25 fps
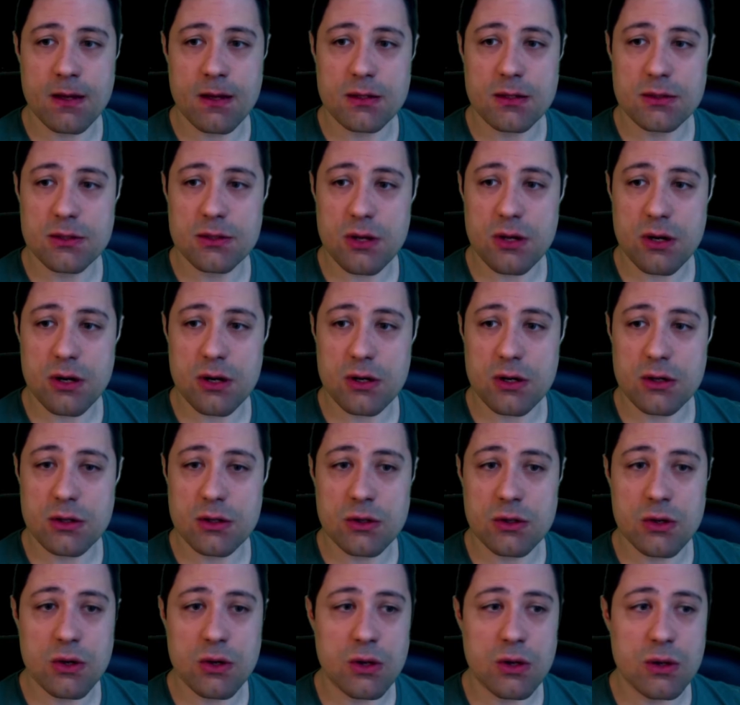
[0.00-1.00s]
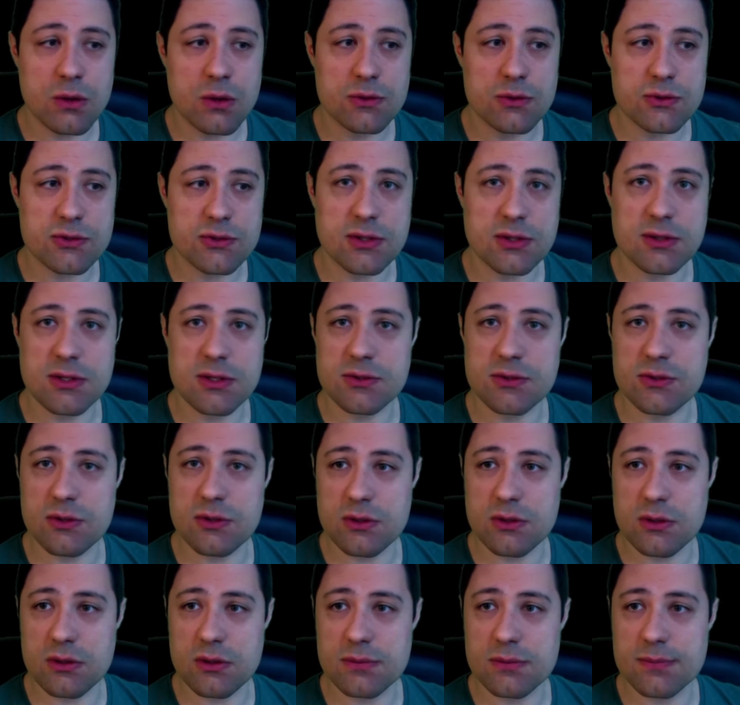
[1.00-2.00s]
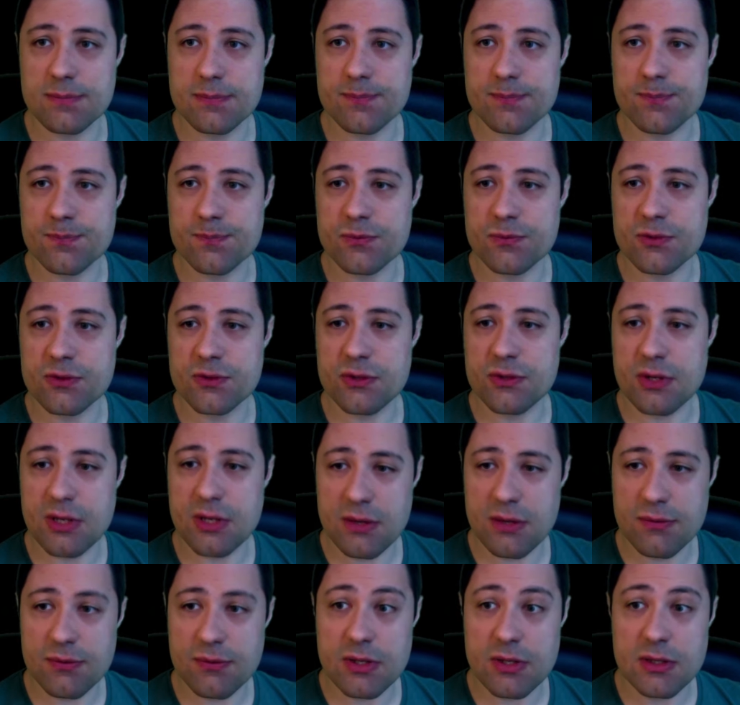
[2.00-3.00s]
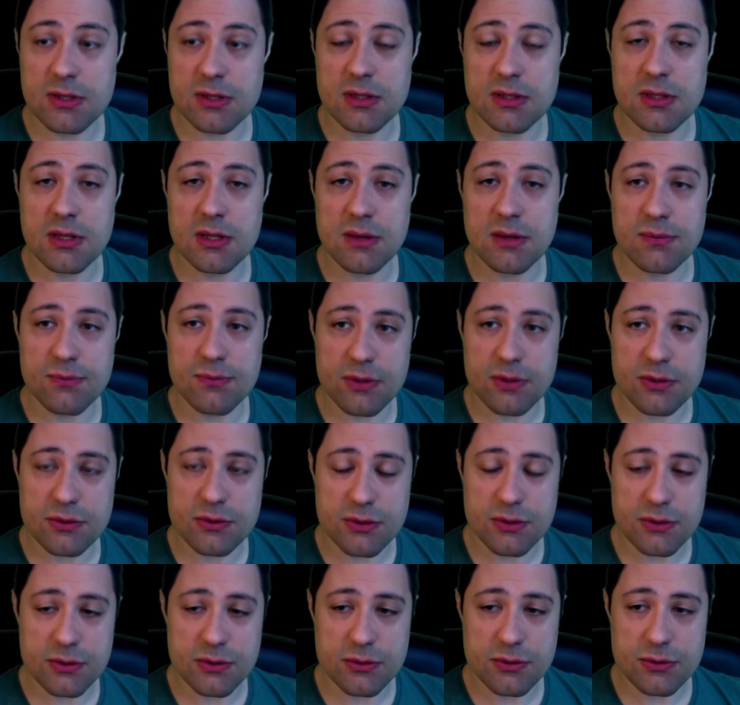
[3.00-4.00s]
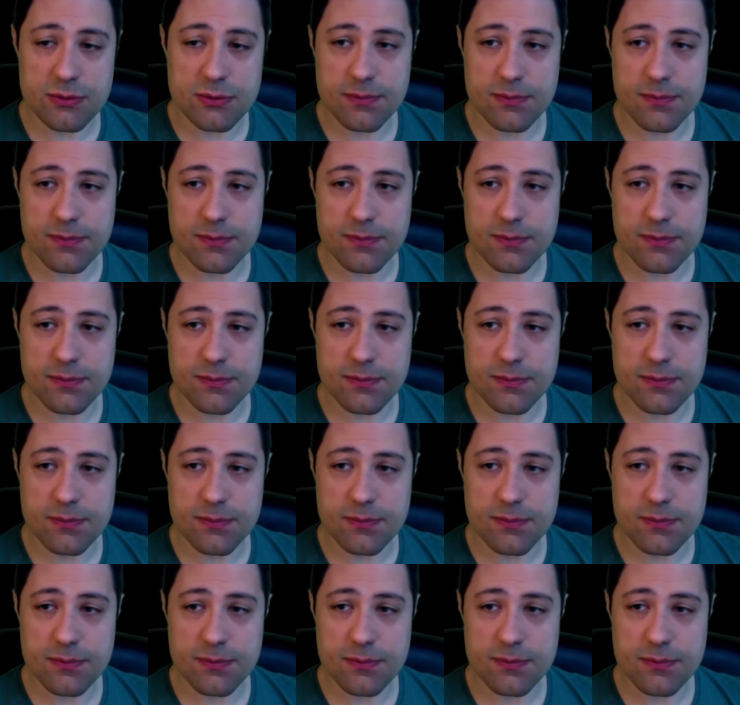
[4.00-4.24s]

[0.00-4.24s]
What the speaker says: there are no statistical significant differences.